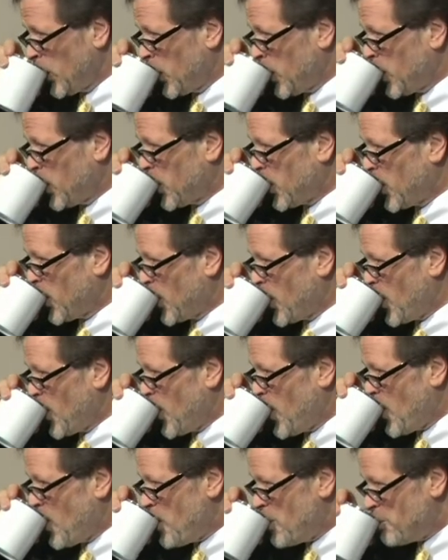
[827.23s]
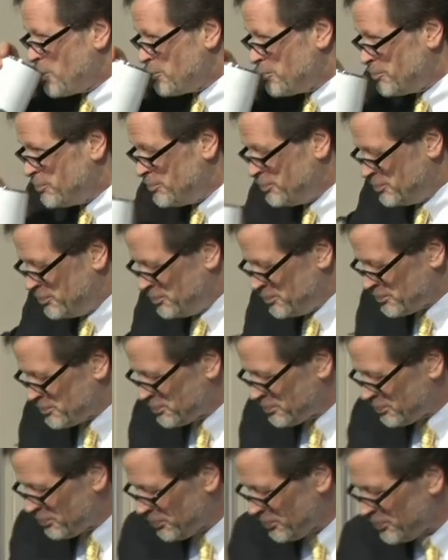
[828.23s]

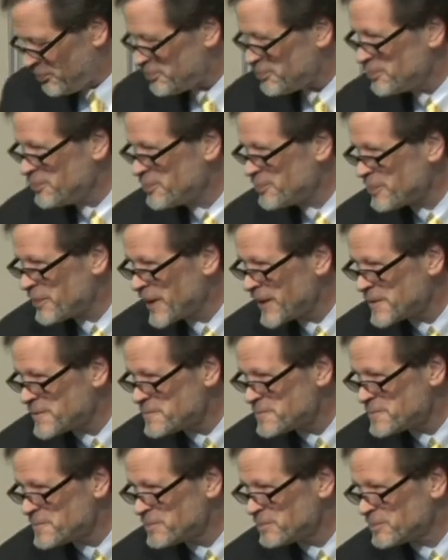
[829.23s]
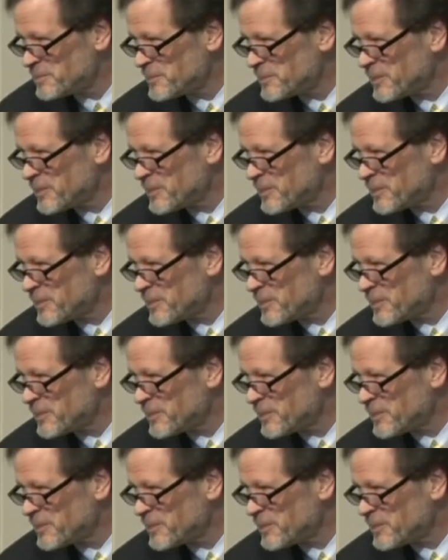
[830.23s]
Nobody speaks.